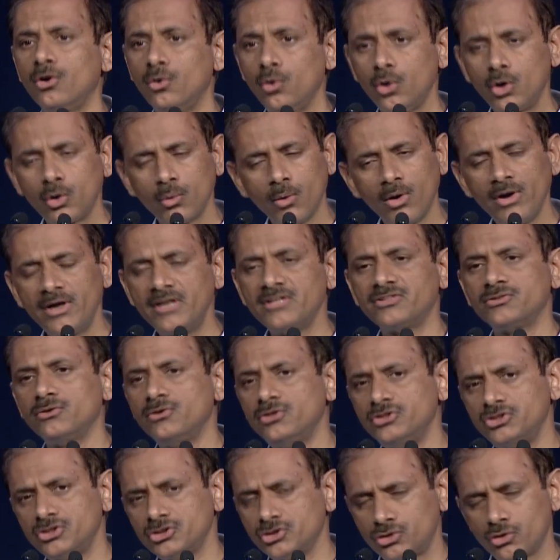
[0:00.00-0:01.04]
good quality
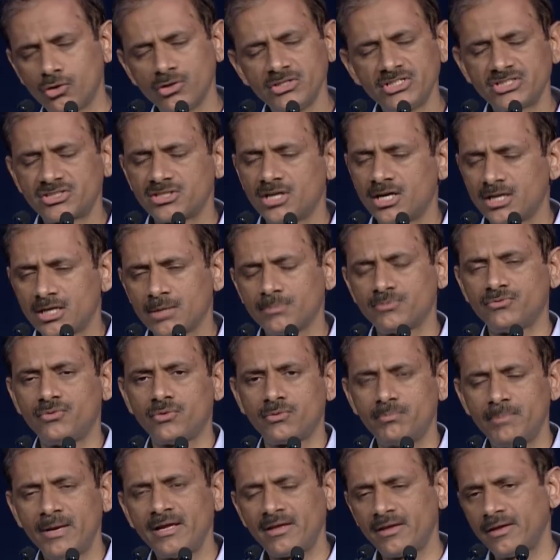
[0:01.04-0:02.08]
solutions to all the startups for
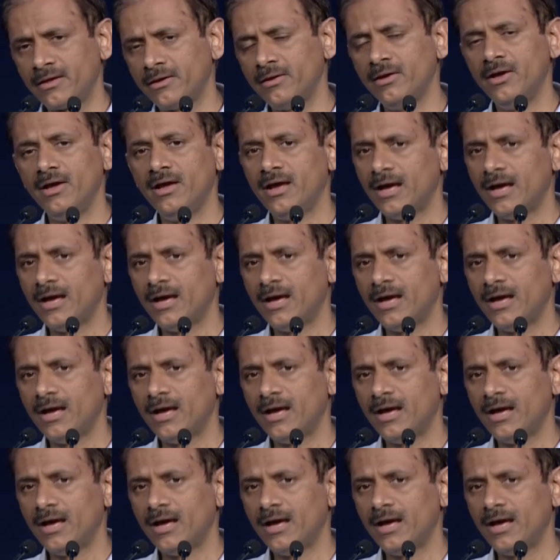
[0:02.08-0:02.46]
banking.